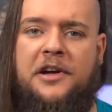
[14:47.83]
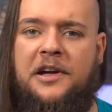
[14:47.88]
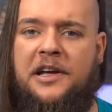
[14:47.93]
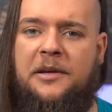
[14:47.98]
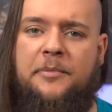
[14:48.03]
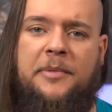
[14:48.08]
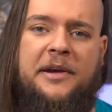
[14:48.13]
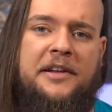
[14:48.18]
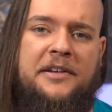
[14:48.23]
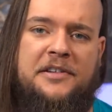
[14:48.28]

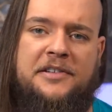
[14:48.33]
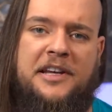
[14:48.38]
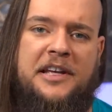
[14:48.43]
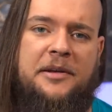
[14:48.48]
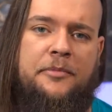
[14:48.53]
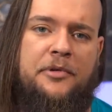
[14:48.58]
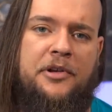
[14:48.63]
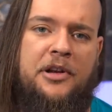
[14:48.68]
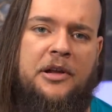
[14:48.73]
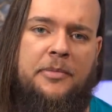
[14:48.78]
he made a
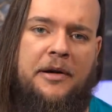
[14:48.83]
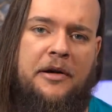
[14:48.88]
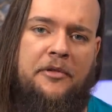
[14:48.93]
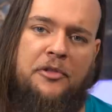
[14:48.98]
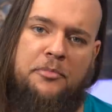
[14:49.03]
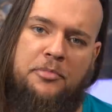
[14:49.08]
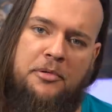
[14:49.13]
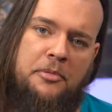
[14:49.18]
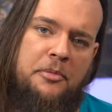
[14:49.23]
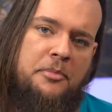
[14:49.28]
statement about
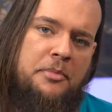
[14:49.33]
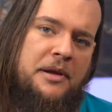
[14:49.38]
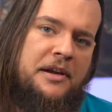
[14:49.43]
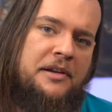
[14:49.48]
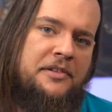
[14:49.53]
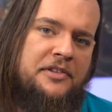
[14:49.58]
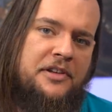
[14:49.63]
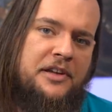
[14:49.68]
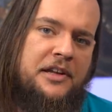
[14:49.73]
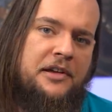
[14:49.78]
the
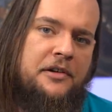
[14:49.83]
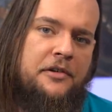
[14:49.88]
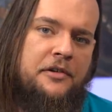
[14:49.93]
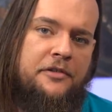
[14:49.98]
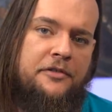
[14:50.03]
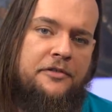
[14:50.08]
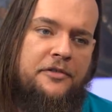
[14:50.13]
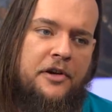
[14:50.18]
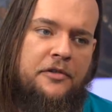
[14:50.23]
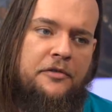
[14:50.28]
probability
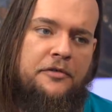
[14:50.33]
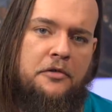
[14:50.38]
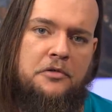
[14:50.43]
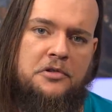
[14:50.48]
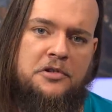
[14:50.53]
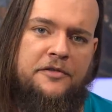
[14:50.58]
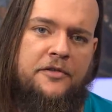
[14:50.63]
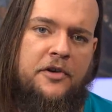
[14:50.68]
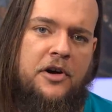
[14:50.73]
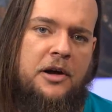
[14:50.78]
of
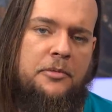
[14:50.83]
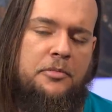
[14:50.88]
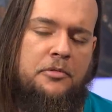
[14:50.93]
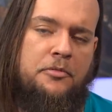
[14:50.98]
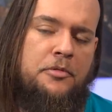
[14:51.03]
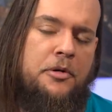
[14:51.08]
unfalsifiable